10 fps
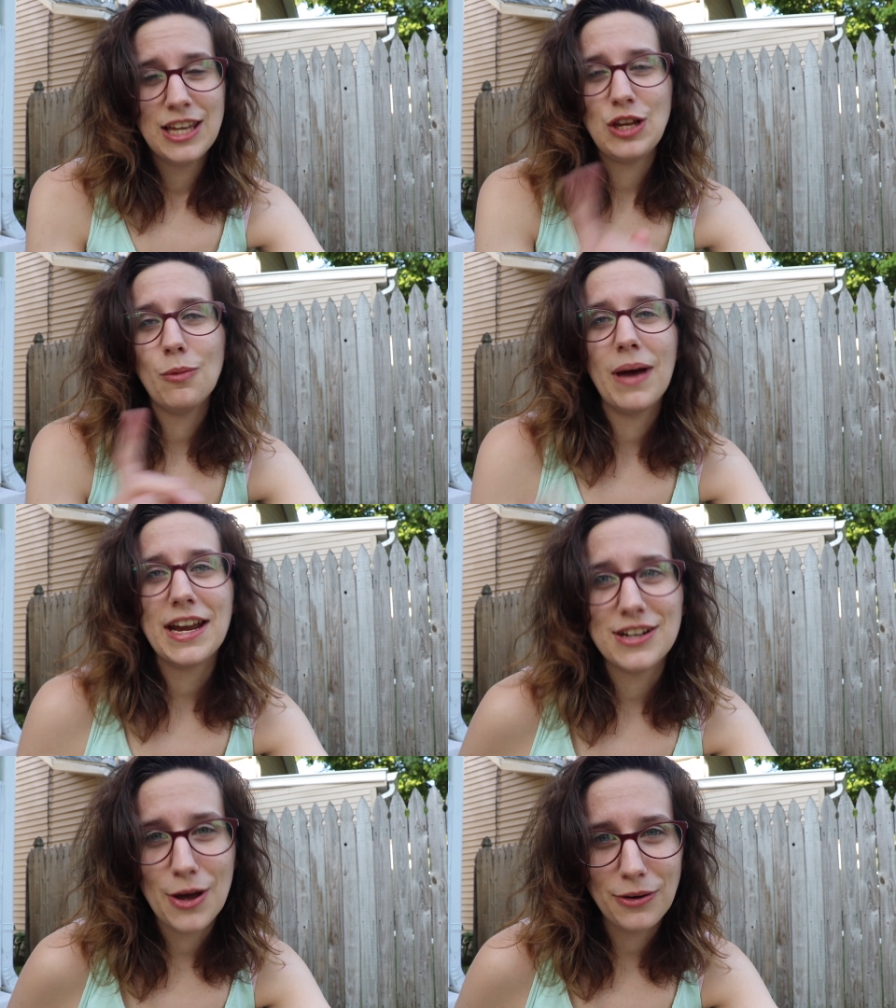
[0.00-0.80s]
You
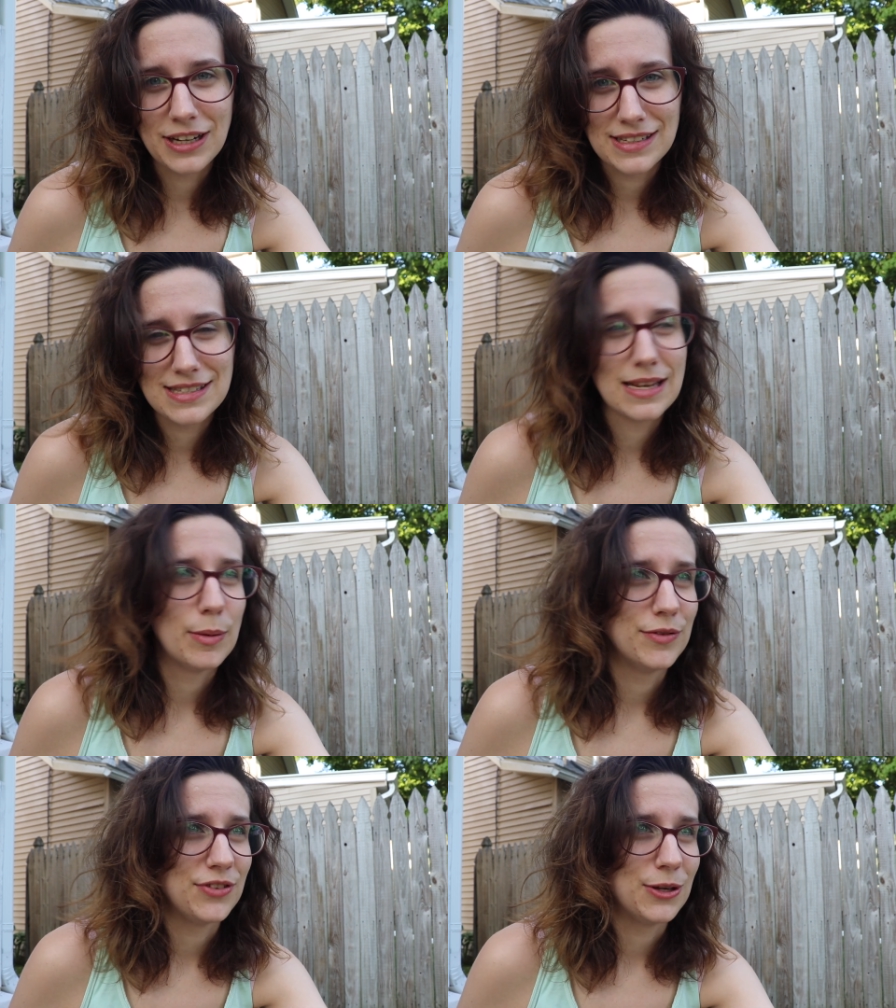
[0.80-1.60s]
might notice,
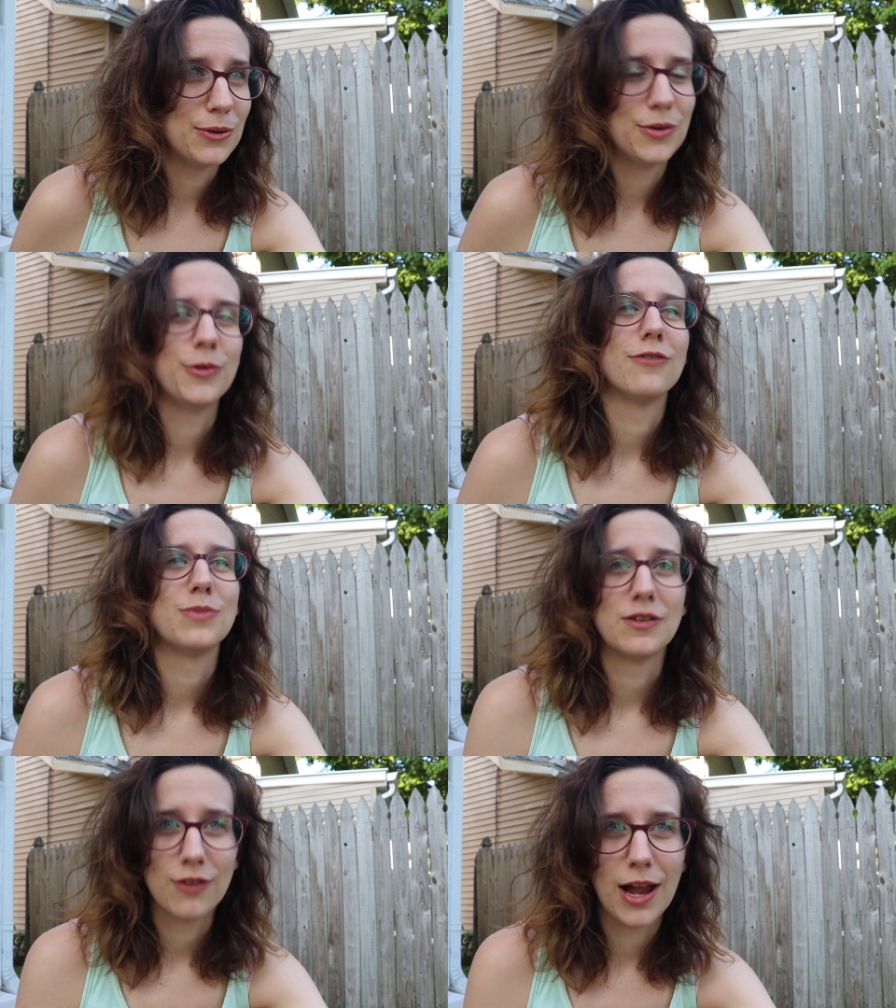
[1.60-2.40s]
some of you who have
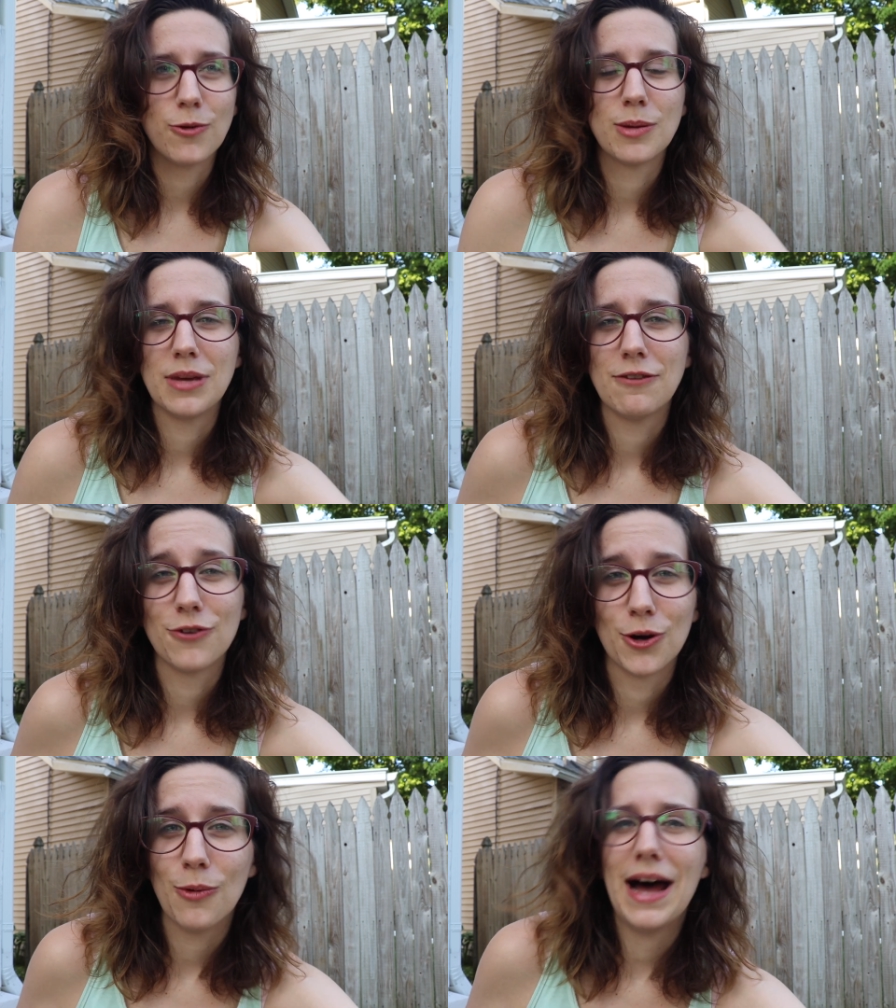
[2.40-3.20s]
been following me
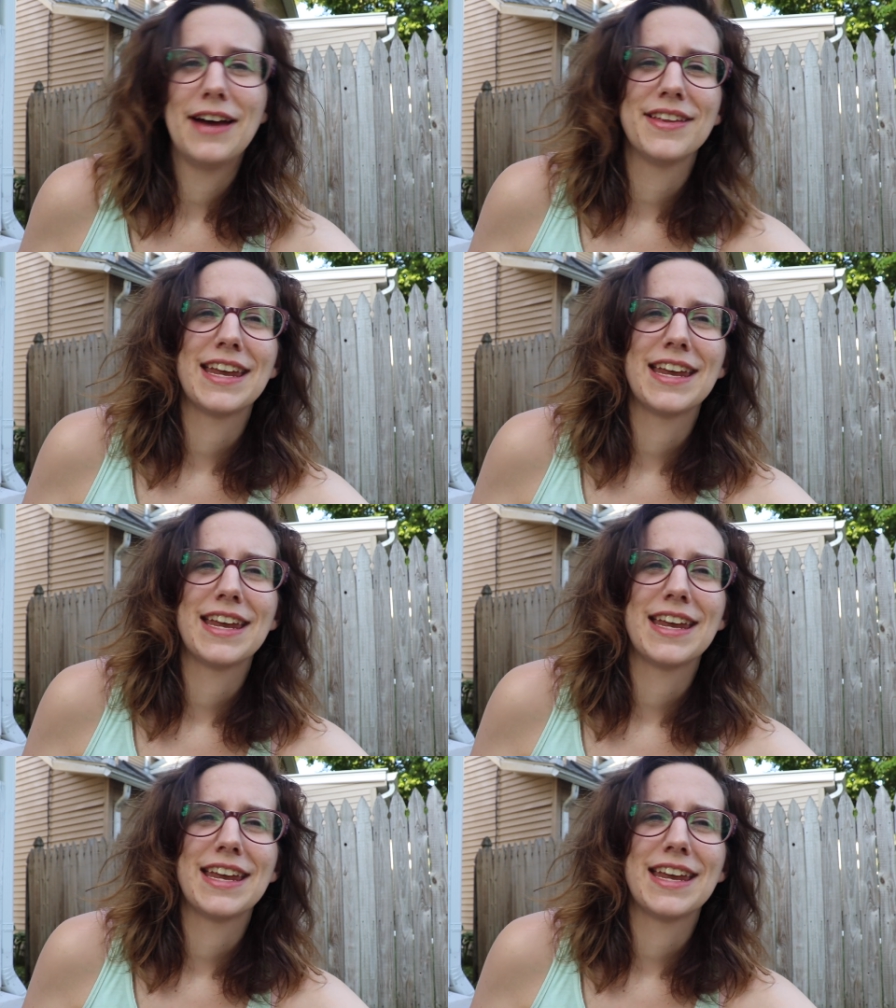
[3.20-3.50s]
for a while,